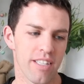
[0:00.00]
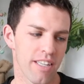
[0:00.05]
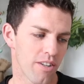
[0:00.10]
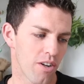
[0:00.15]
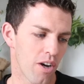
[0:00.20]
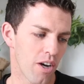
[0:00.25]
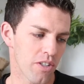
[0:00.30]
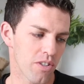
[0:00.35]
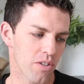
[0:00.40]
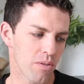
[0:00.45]

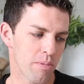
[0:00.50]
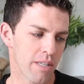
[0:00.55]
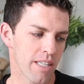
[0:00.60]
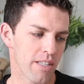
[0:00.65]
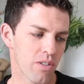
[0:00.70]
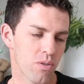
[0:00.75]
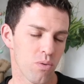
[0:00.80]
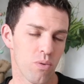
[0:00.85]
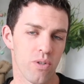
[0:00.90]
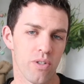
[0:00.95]
can also be
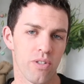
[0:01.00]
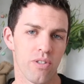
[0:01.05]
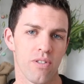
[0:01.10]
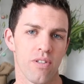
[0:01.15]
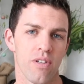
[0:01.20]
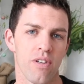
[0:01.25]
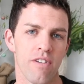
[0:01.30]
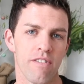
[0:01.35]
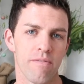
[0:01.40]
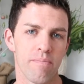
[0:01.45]
a
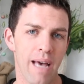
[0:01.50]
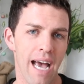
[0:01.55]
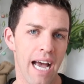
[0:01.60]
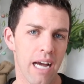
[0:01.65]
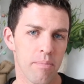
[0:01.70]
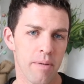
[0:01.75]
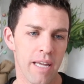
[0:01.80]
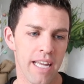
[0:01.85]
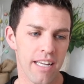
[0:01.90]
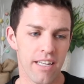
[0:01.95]
source of
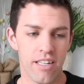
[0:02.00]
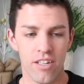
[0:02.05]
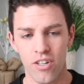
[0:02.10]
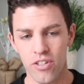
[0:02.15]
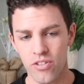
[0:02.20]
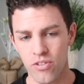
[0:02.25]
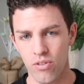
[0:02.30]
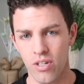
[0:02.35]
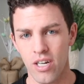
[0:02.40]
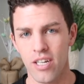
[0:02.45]
back pain, can
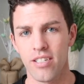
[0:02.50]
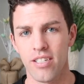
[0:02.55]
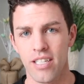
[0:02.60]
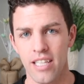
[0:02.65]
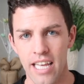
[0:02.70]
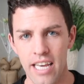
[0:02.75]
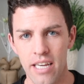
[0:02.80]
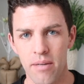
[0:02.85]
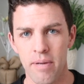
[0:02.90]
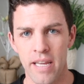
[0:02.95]
also cause
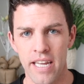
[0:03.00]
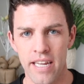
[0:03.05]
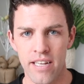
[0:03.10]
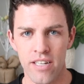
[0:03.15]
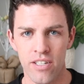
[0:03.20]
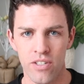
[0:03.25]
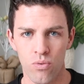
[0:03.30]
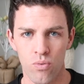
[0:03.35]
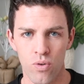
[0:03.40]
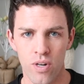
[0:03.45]
leg
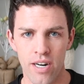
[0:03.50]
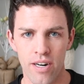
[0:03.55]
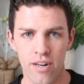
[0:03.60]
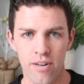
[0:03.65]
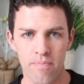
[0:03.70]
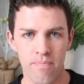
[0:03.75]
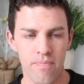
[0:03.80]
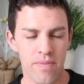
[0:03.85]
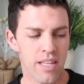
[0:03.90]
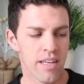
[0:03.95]
pain as
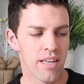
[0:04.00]
well.